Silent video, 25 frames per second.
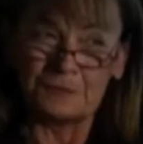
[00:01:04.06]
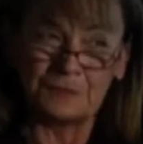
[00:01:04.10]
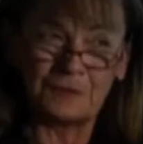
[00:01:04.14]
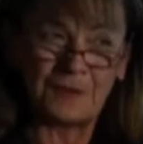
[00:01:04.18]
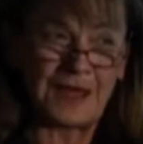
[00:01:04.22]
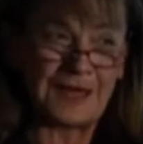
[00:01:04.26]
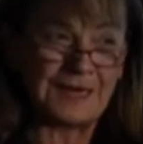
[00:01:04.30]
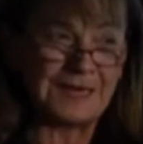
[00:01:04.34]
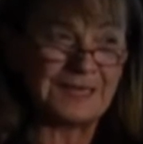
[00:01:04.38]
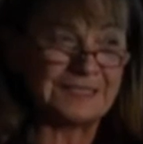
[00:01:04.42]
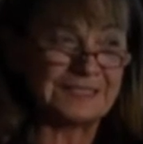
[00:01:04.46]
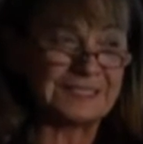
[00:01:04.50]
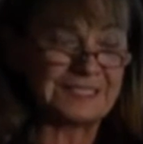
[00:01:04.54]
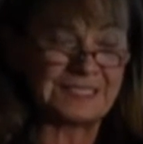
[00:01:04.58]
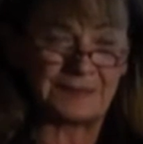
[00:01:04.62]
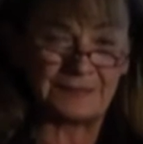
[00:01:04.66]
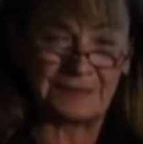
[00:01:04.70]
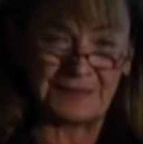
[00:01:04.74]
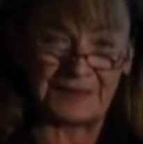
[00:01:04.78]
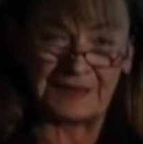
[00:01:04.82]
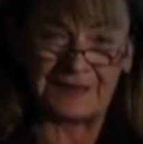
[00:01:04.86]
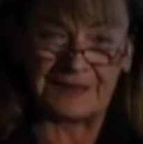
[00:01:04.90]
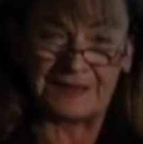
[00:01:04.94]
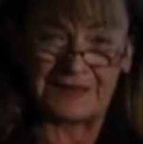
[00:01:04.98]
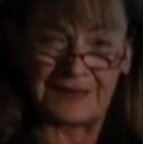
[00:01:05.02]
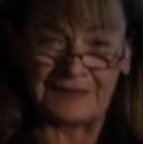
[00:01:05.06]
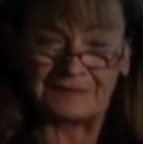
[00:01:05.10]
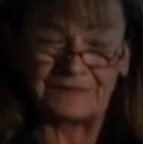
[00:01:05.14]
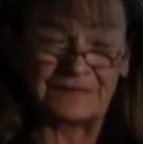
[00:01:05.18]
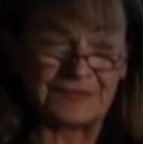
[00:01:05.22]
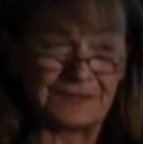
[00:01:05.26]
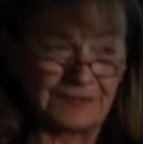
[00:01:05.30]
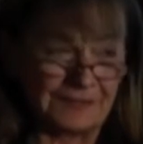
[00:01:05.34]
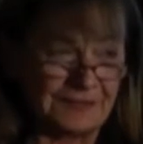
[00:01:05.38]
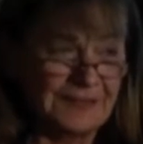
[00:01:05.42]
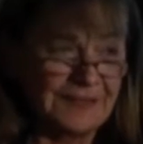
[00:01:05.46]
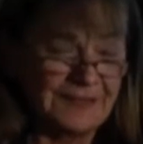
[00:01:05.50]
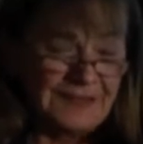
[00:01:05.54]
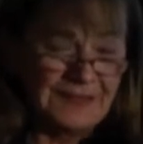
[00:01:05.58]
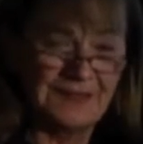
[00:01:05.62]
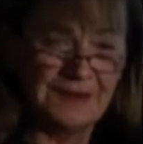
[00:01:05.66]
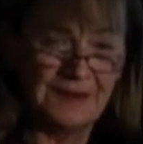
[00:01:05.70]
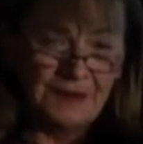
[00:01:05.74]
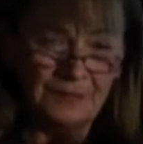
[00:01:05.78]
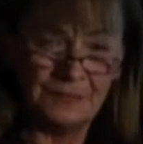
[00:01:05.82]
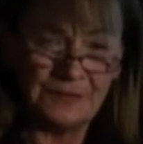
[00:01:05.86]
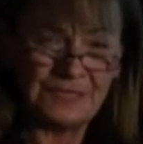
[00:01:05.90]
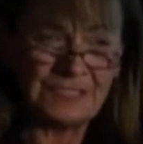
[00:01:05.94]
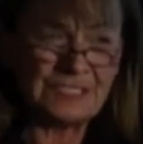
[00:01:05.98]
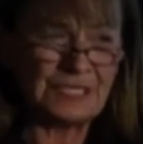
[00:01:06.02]
writing something, I have to,
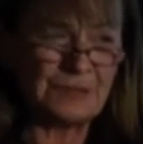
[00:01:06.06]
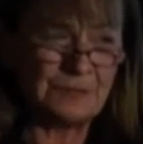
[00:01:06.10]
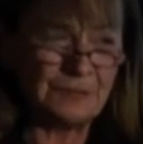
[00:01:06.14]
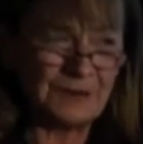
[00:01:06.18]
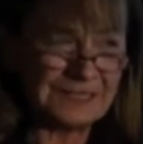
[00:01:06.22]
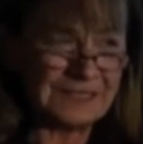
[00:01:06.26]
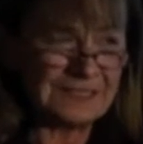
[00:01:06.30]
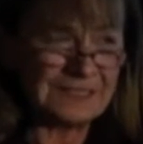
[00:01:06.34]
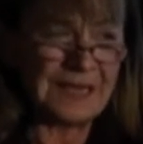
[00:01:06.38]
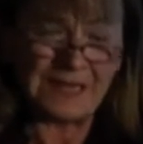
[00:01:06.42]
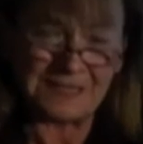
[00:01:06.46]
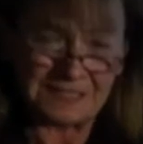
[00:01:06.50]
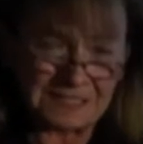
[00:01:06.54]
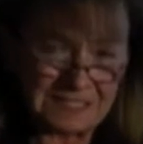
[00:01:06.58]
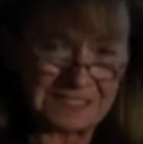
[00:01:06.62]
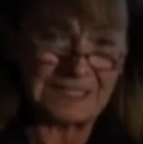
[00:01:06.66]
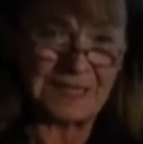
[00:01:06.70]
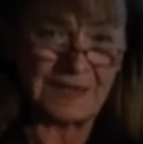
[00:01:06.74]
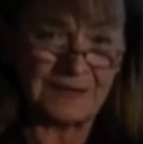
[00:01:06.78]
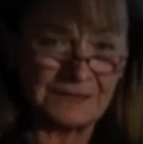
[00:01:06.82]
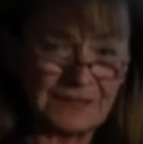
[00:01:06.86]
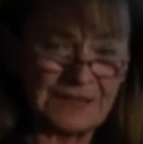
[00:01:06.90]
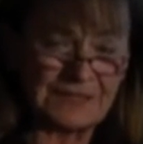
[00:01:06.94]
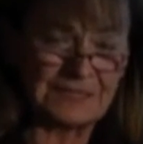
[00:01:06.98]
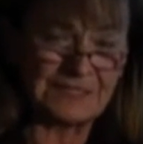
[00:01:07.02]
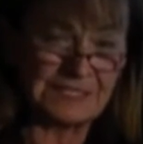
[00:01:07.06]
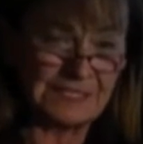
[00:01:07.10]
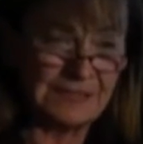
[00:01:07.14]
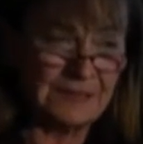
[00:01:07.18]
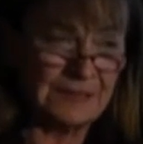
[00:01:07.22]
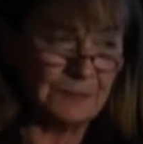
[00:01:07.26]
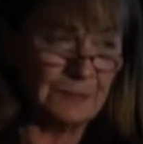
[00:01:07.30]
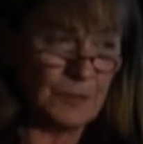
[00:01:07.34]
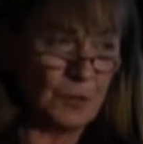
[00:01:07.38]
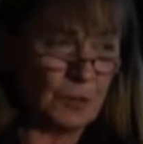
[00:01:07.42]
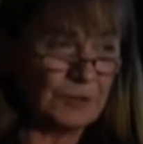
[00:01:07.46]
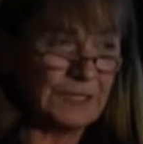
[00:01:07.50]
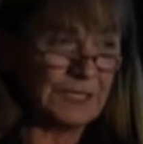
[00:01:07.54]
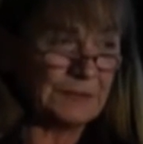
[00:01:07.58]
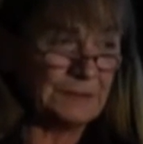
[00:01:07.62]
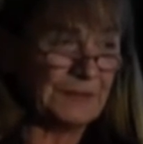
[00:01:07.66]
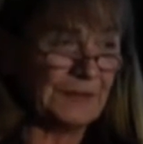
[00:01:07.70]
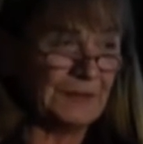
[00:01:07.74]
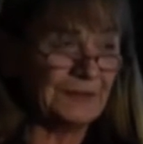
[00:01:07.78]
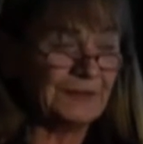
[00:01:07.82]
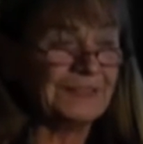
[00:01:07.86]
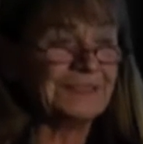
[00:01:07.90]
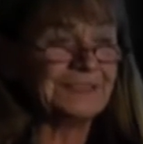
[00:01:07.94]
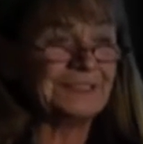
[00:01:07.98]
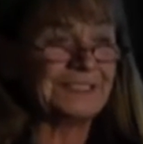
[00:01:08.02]
Richie, what's that stuff that's in the moldy
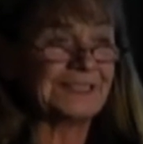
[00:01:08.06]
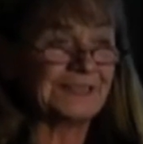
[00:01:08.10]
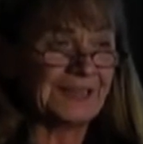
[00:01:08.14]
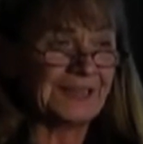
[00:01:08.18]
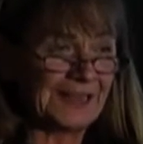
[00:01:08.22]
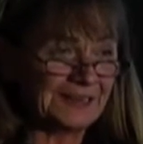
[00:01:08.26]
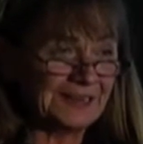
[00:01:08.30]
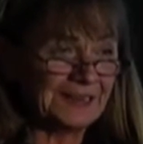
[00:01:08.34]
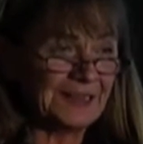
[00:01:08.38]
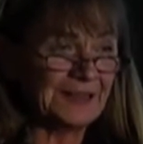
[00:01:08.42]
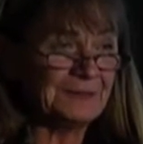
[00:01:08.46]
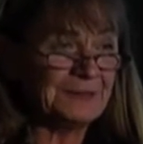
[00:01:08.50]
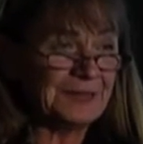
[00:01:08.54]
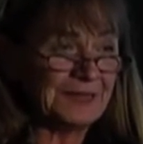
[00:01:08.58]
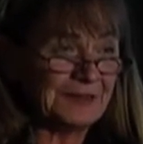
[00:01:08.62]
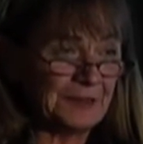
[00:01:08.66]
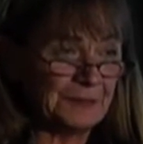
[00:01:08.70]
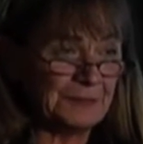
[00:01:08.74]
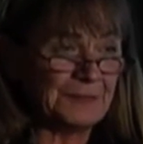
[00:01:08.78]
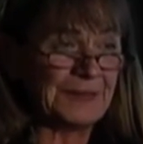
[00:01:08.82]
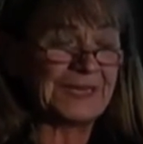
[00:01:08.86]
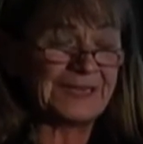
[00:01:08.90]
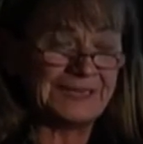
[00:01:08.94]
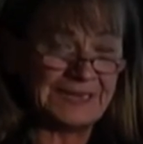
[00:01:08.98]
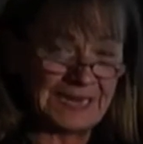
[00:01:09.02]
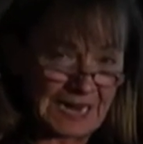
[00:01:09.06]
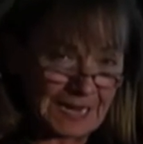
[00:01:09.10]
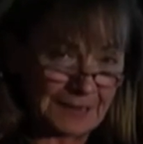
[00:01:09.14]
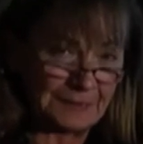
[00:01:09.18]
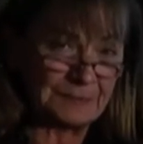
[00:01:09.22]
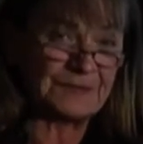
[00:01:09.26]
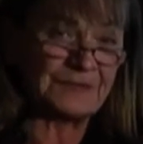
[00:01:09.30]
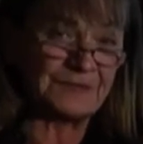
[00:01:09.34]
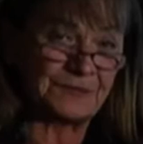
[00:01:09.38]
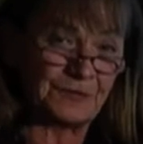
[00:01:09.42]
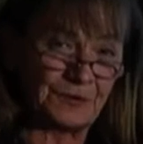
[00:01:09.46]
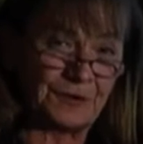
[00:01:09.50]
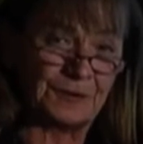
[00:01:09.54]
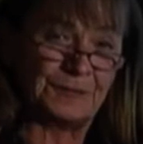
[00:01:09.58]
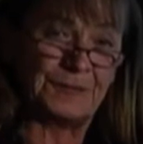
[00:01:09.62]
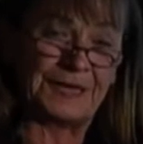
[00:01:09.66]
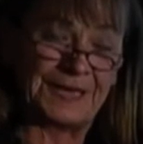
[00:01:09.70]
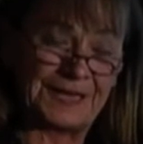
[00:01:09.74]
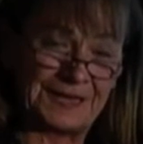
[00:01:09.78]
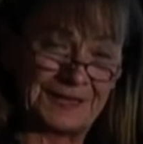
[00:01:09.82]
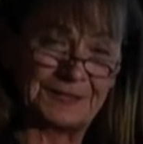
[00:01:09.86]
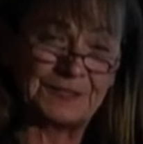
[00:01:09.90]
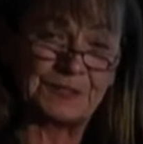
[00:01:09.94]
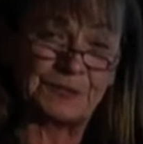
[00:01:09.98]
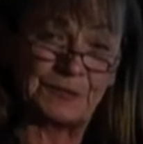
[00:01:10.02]
buildings again? Give me the big names for them
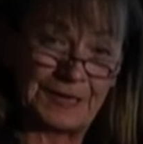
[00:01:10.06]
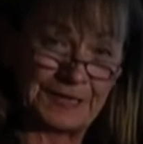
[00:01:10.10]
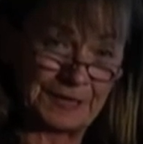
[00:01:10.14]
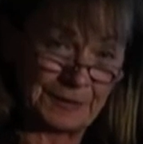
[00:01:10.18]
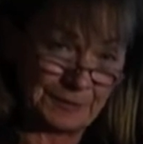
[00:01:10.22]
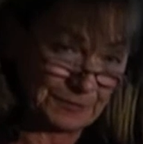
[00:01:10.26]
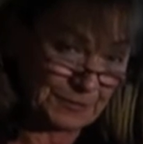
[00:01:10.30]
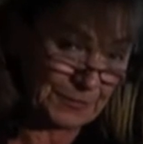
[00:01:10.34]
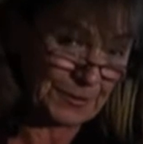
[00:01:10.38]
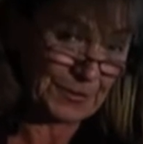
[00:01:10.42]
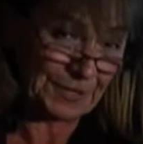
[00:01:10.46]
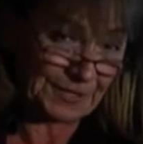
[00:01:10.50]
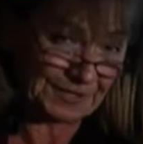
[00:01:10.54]
again so I can put